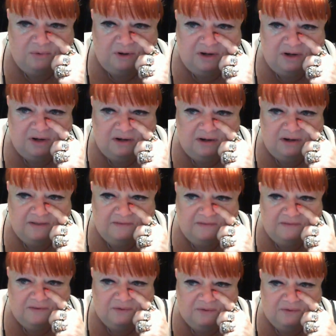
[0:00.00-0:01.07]
one, and
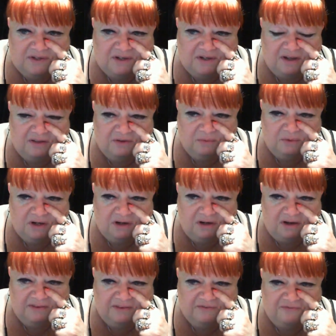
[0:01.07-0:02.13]
then there was another one
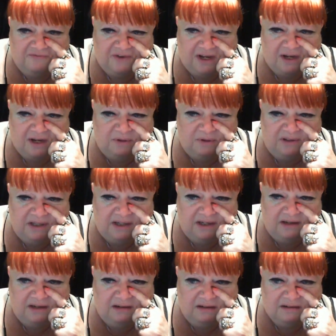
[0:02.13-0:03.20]
called The
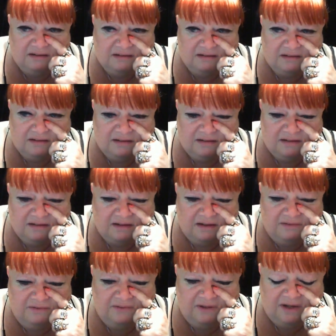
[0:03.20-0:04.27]
Family,
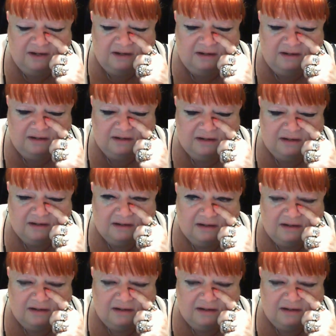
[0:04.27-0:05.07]
I think.